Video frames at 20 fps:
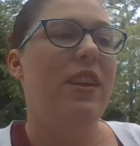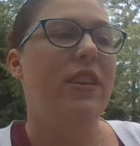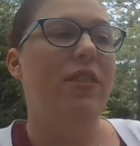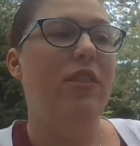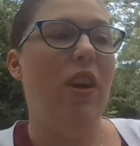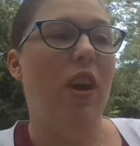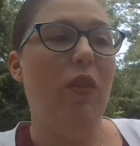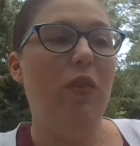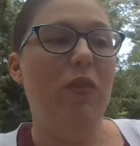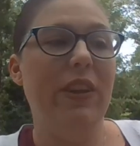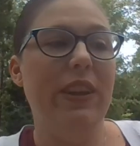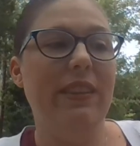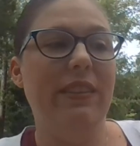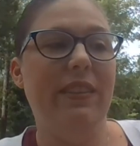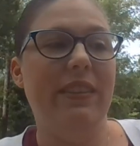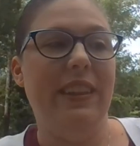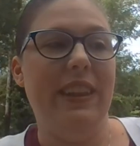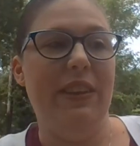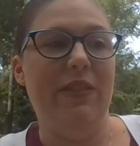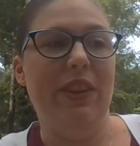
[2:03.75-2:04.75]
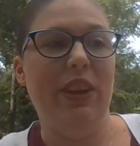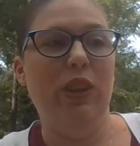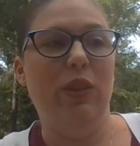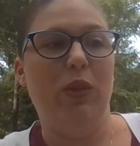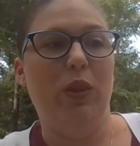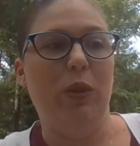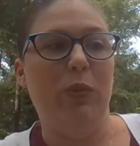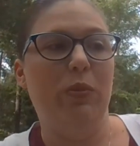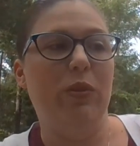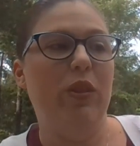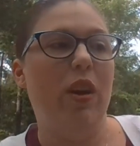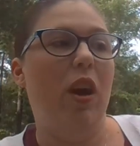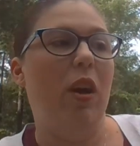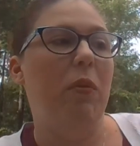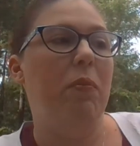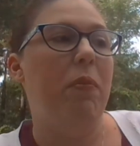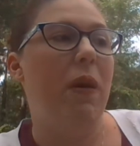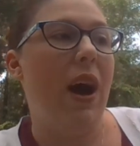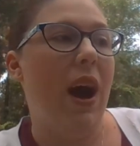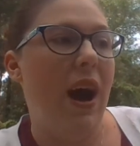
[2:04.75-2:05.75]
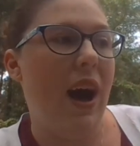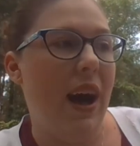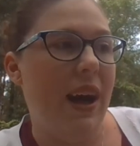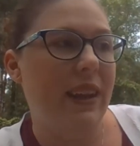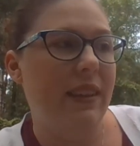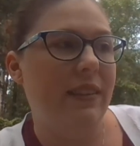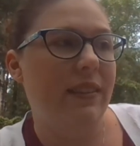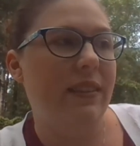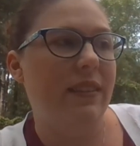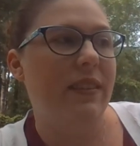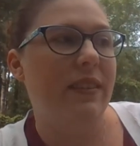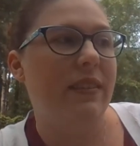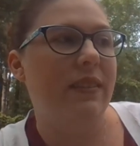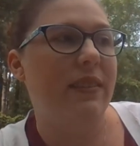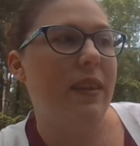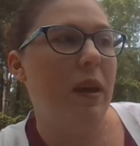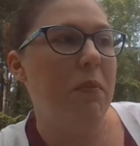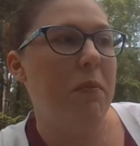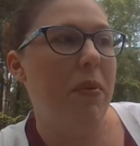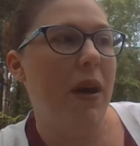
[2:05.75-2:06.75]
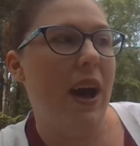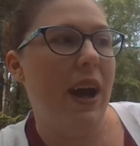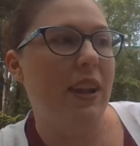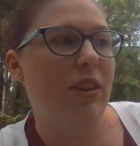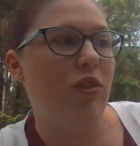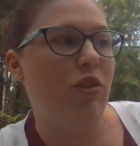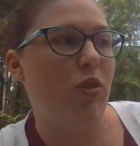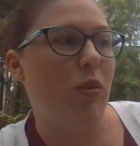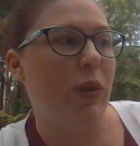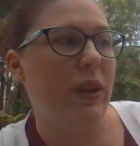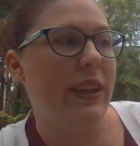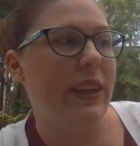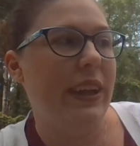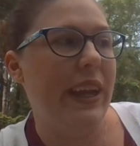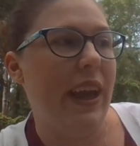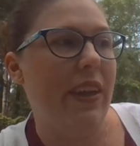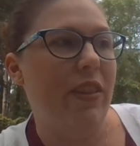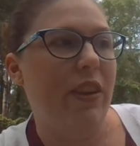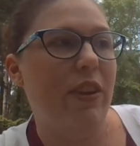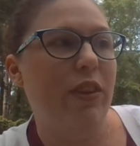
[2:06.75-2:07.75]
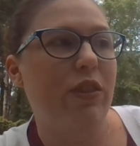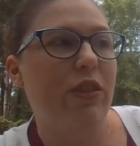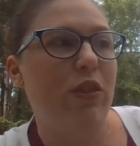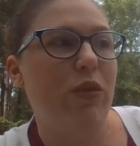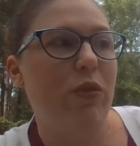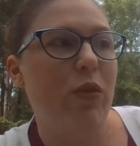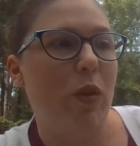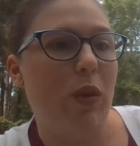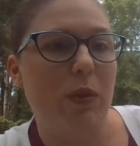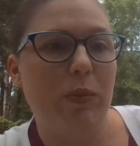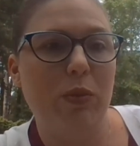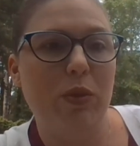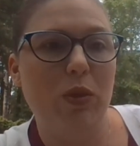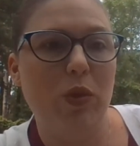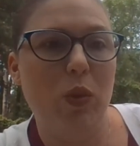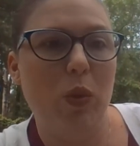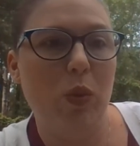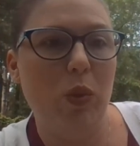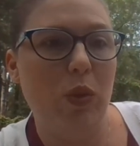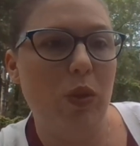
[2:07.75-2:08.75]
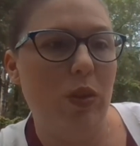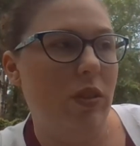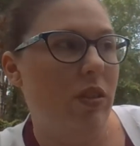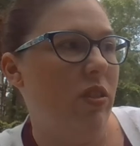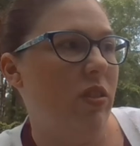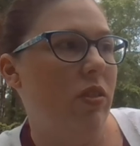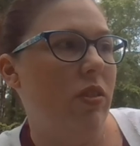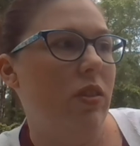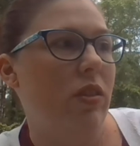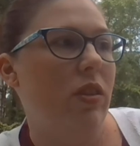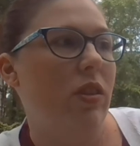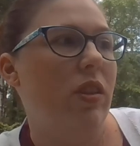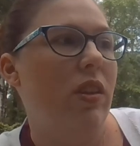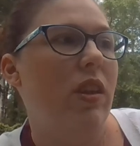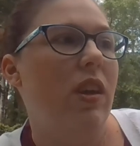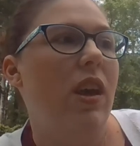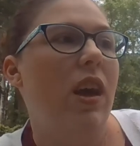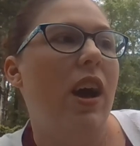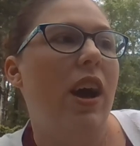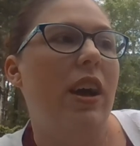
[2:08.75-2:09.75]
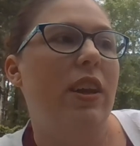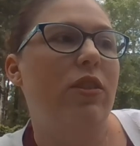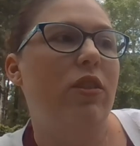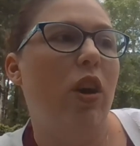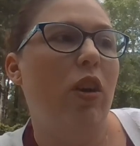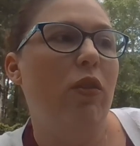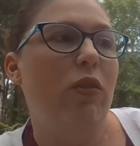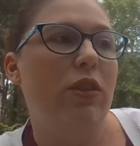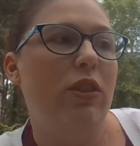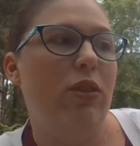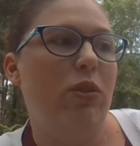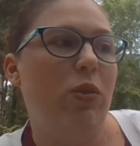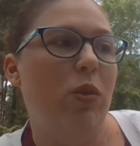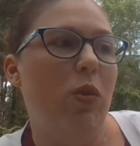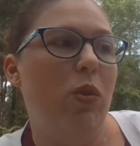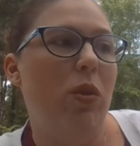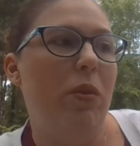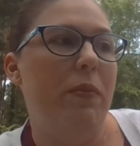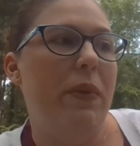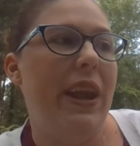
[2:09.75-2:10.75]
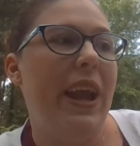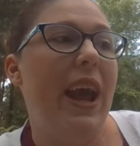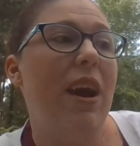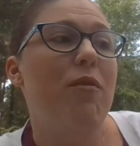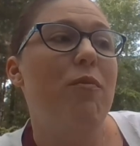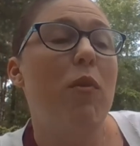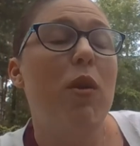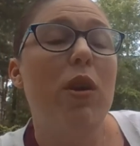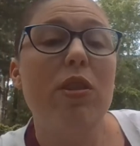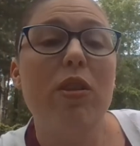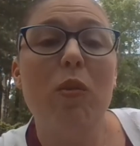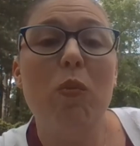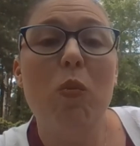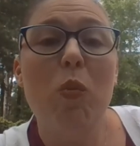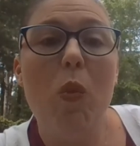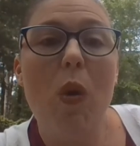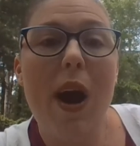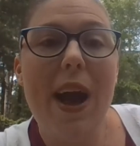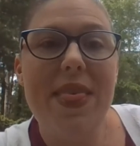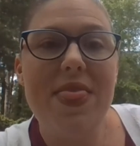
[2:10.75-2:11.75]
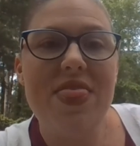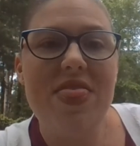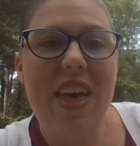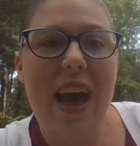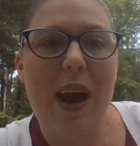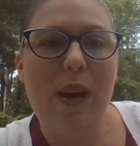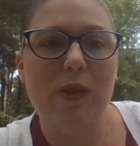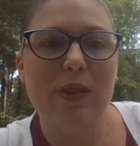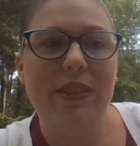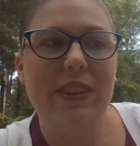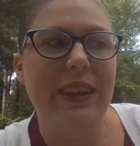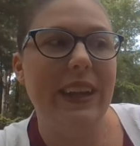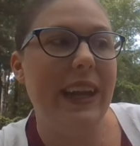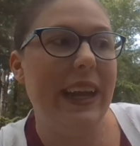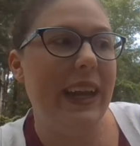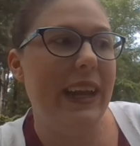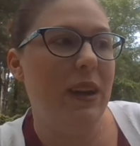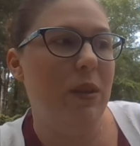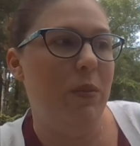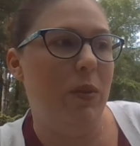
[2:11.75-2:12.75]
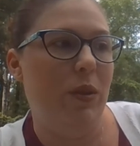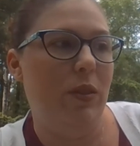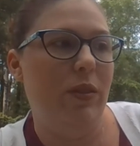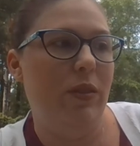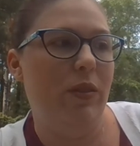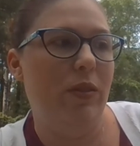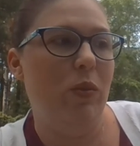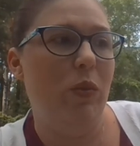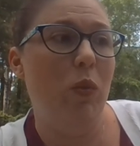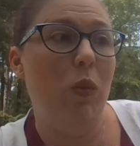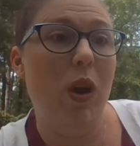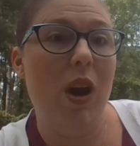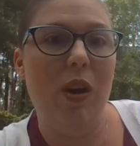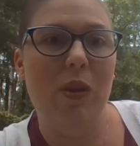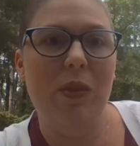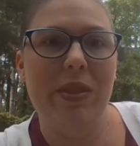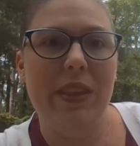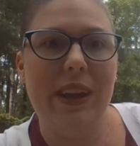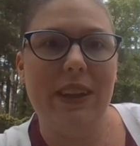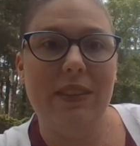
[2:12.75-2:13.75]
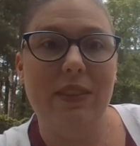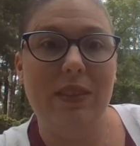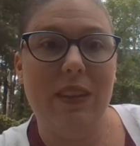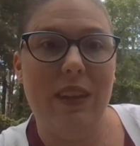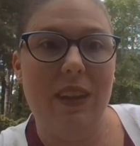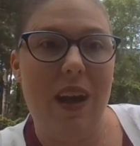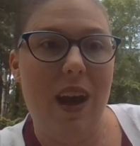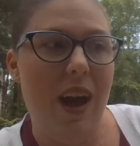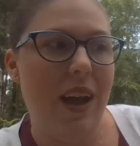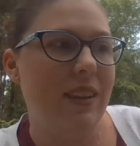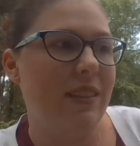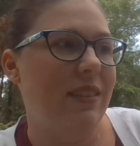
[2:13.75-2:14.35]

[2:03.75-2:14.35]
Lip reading: Dolphins live in groups called pods. Some pods join together to form schools. A dolphin school may have more than 1,000 animals. Whoa, that's a lot.